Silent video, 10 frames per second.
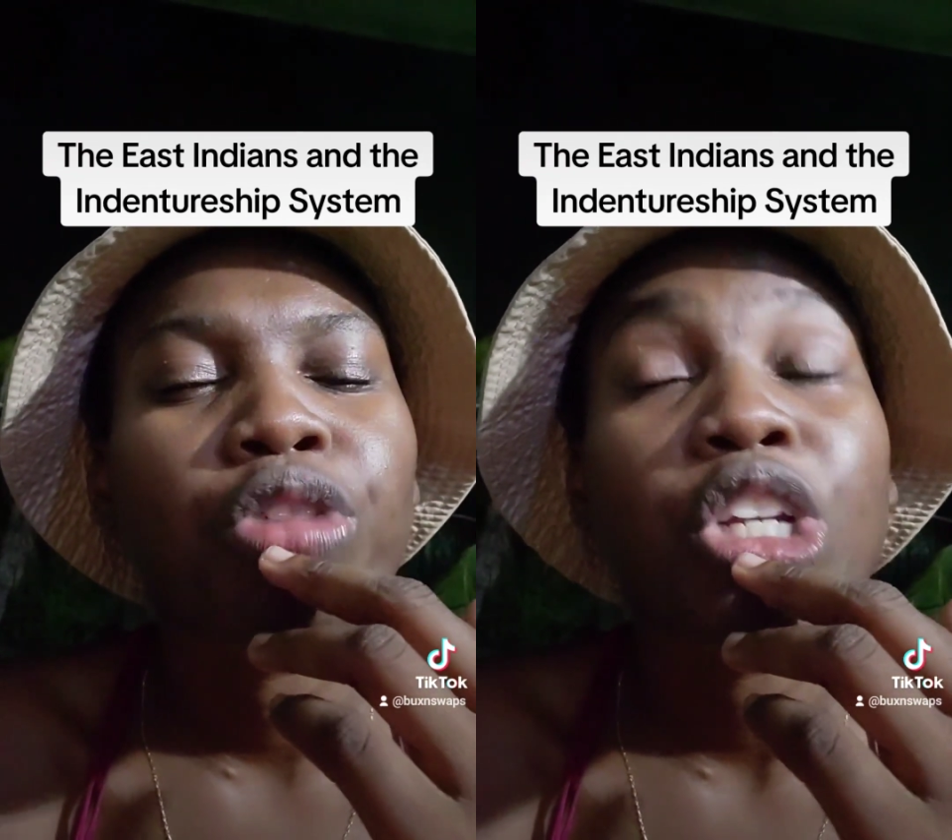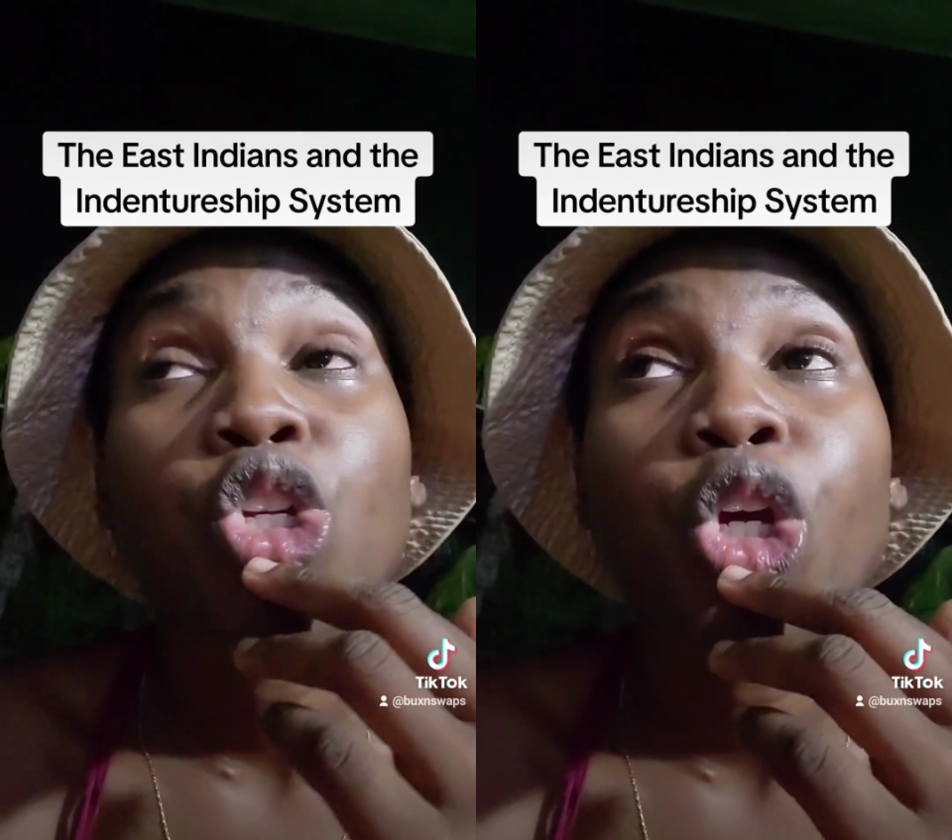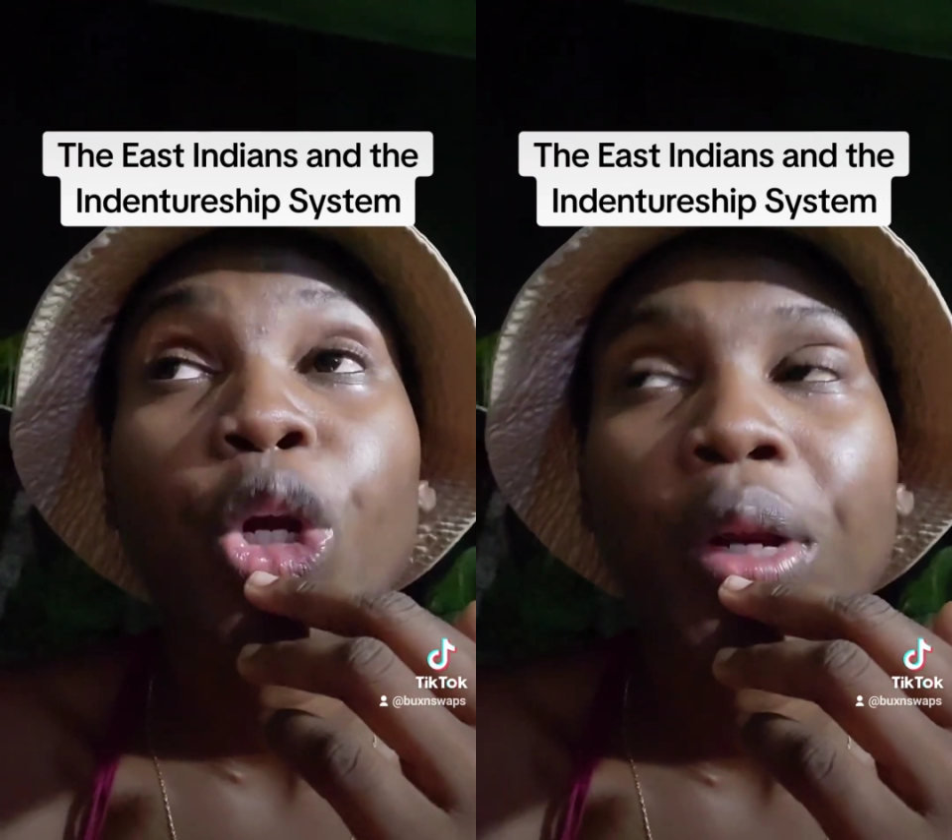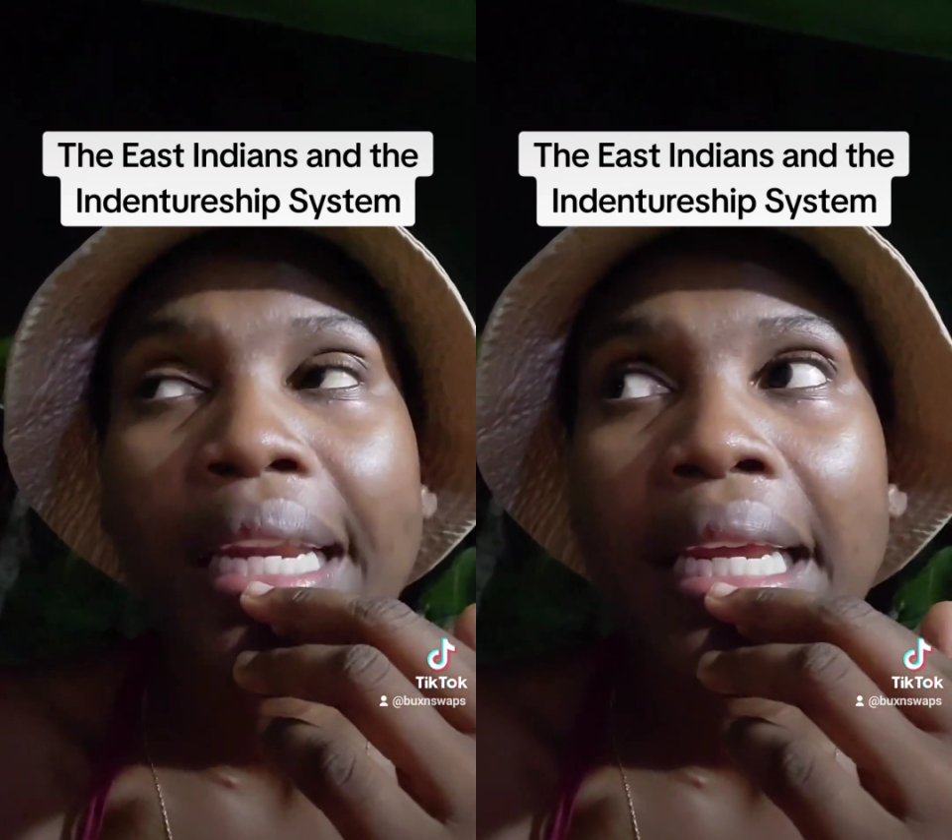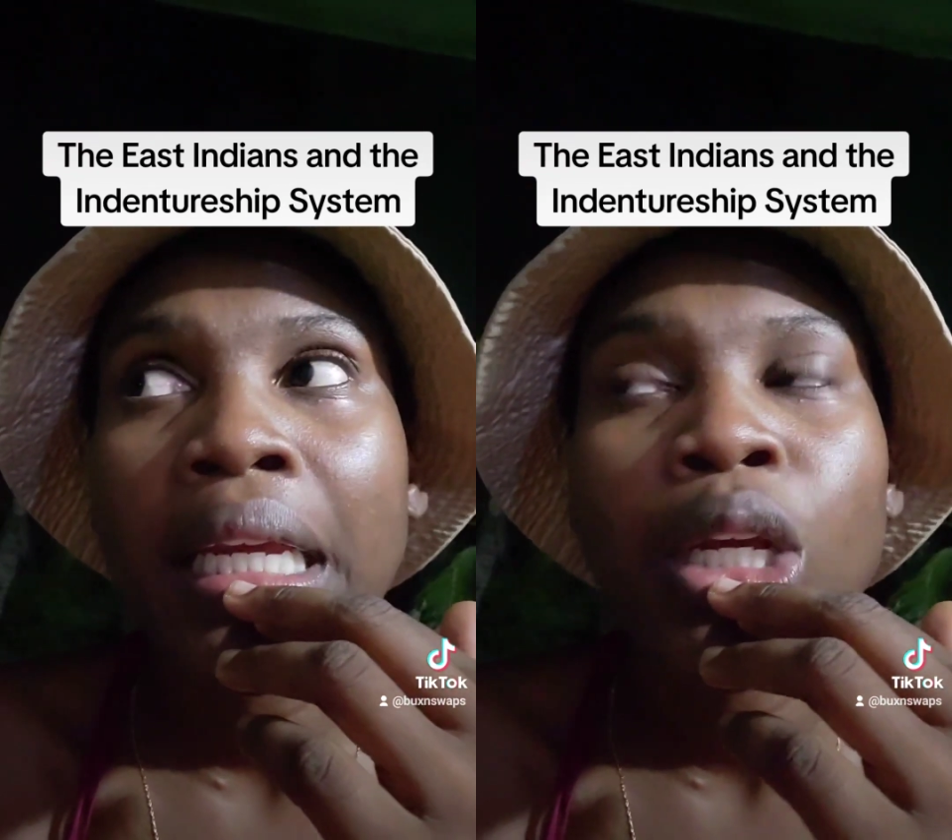
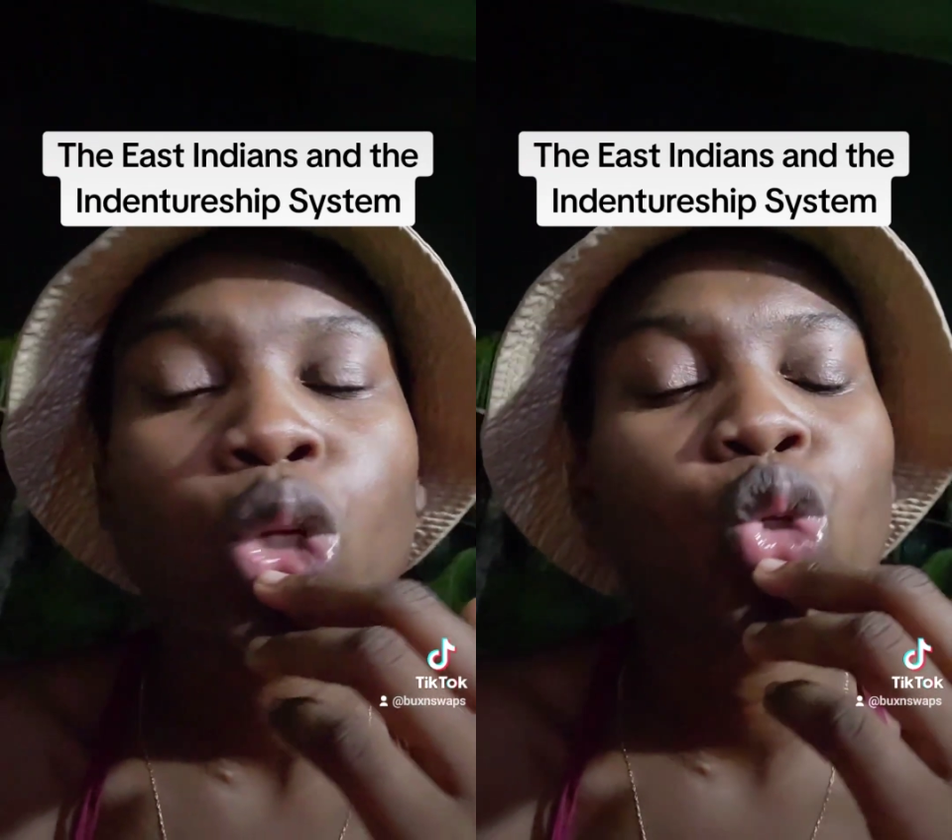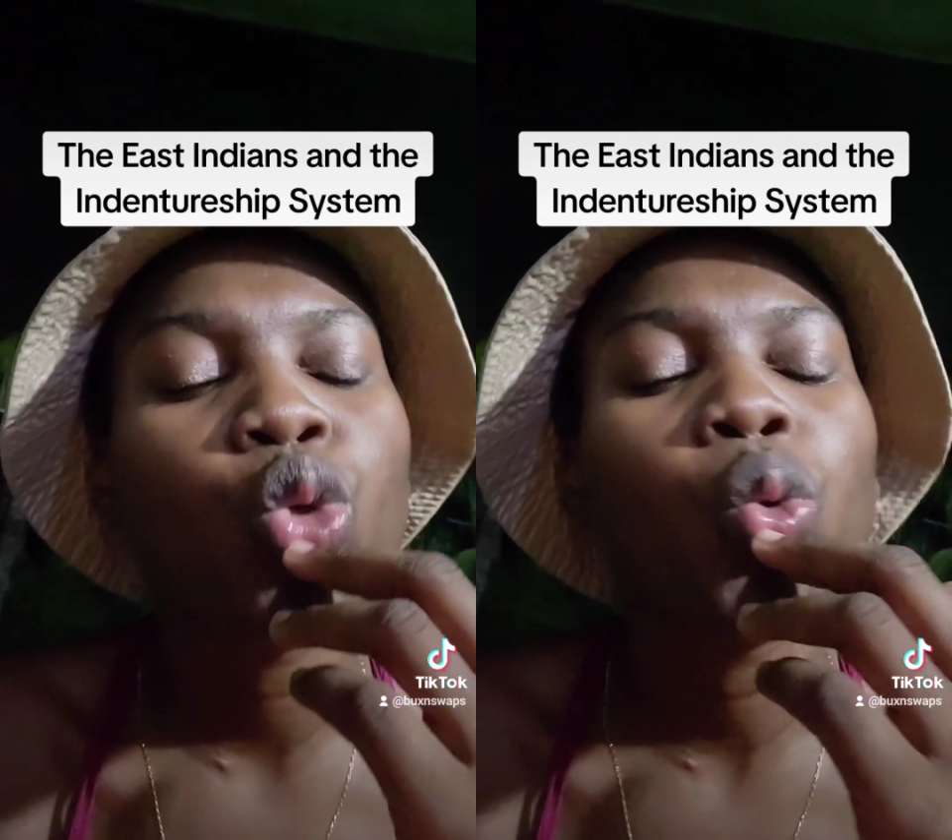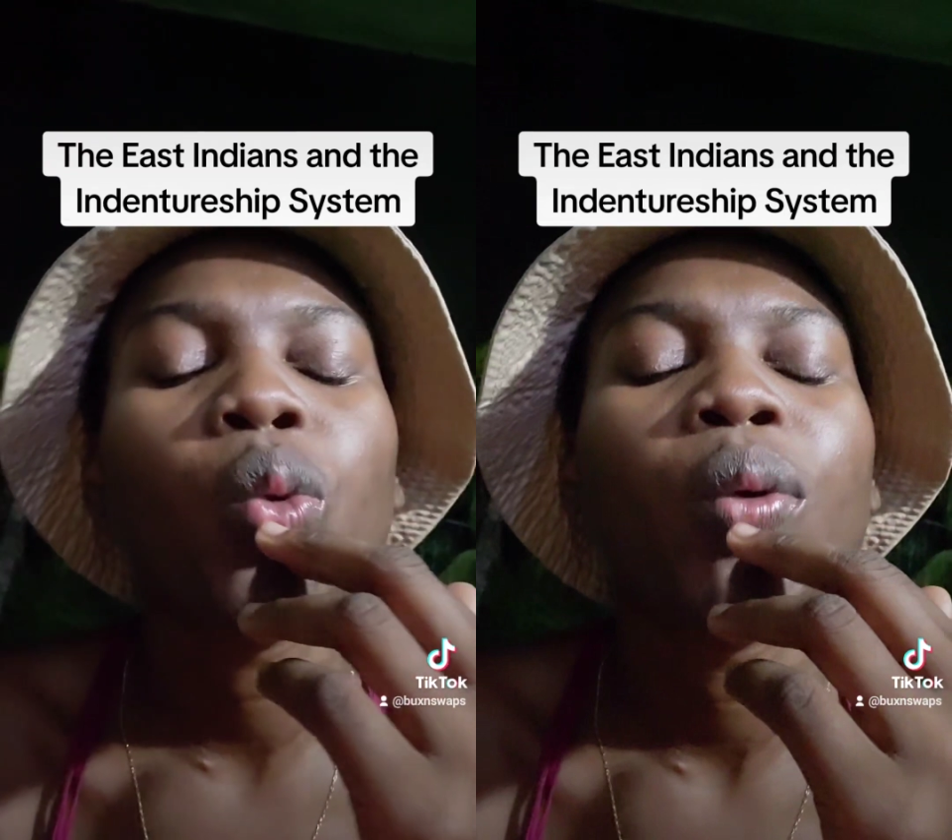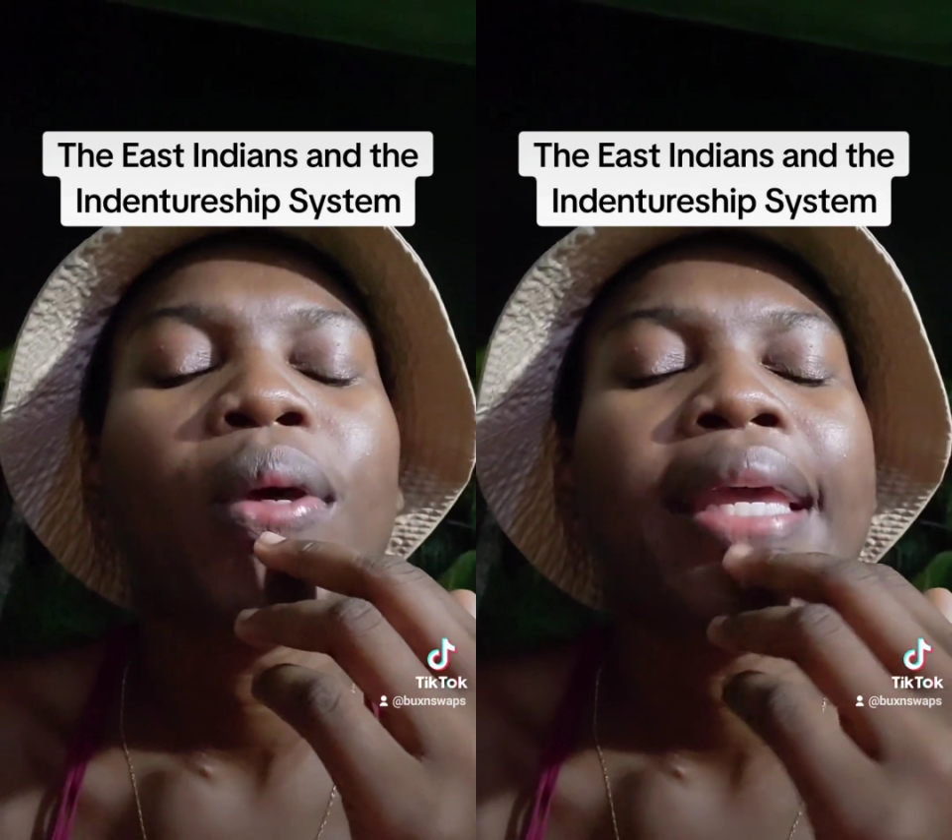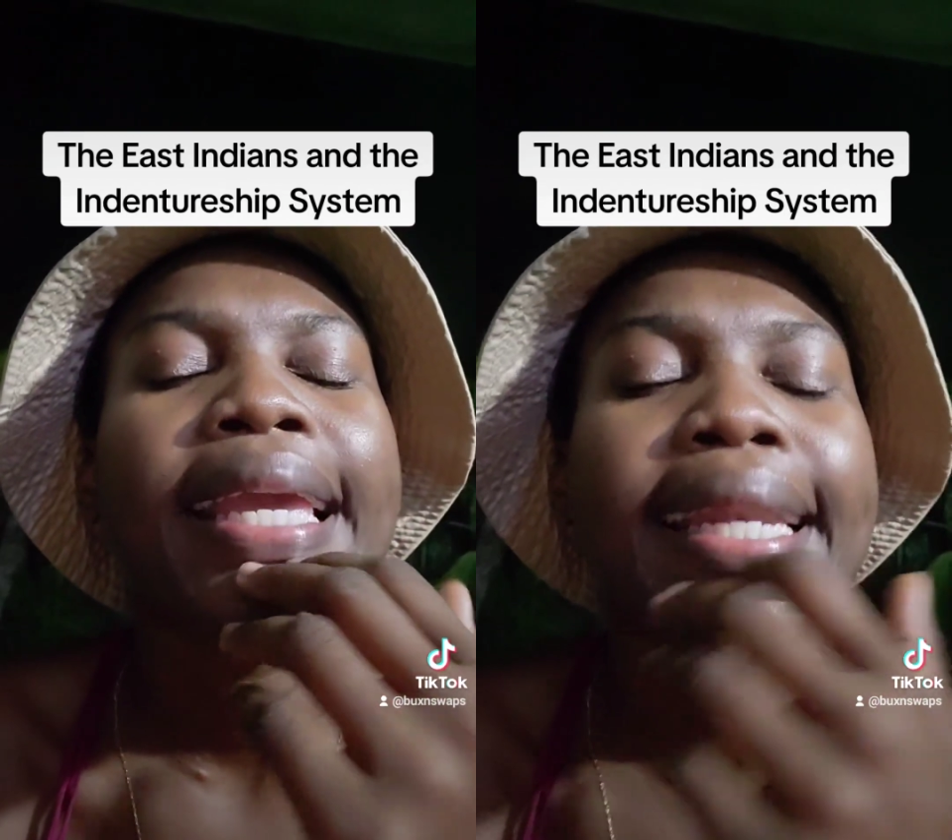returning to
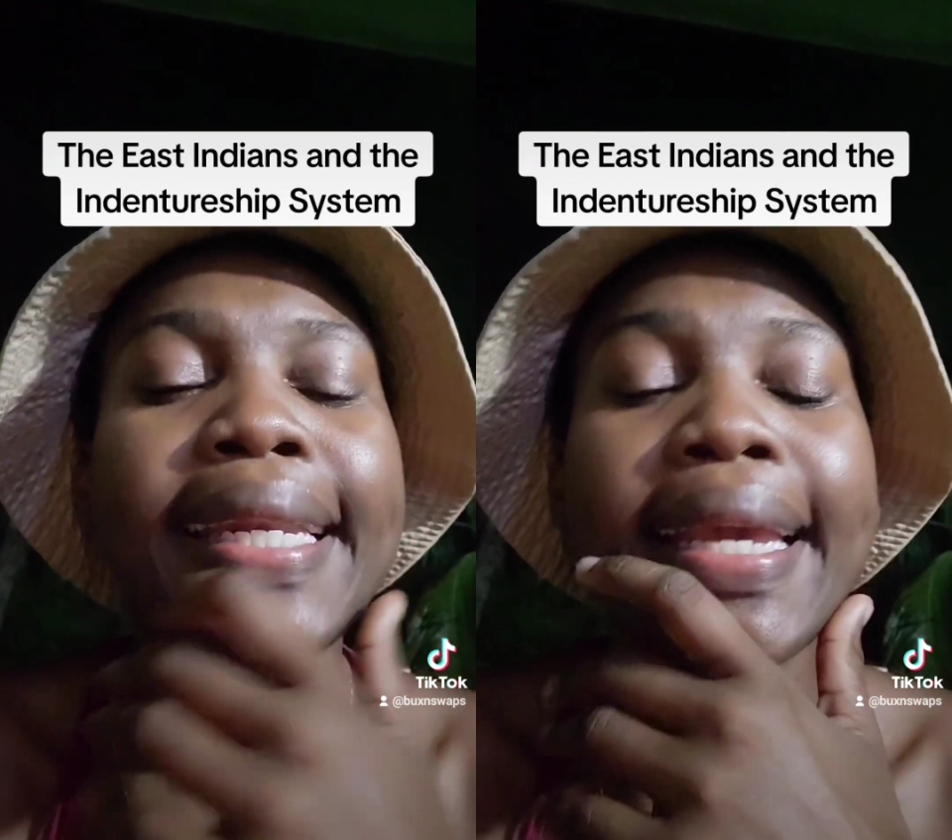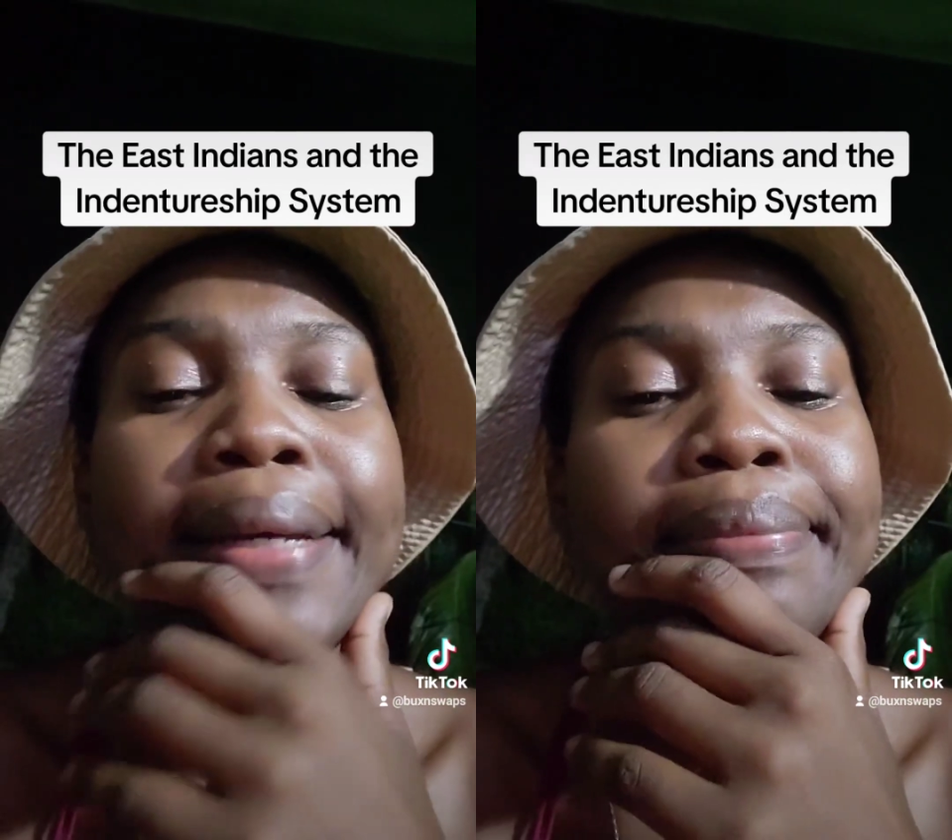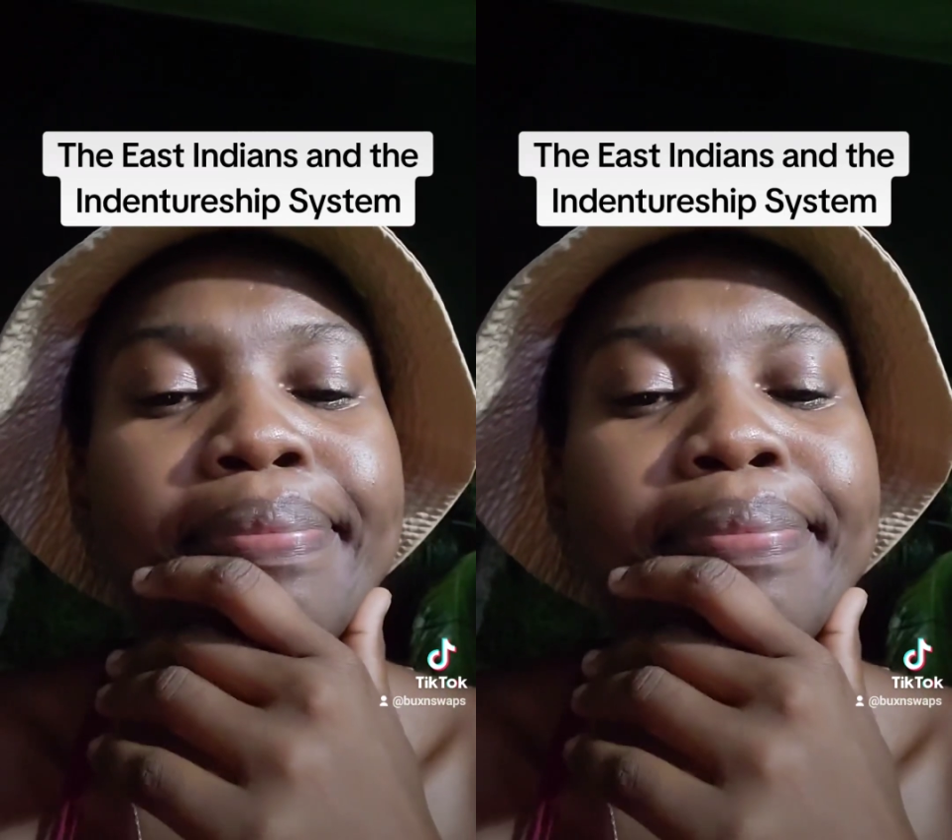India.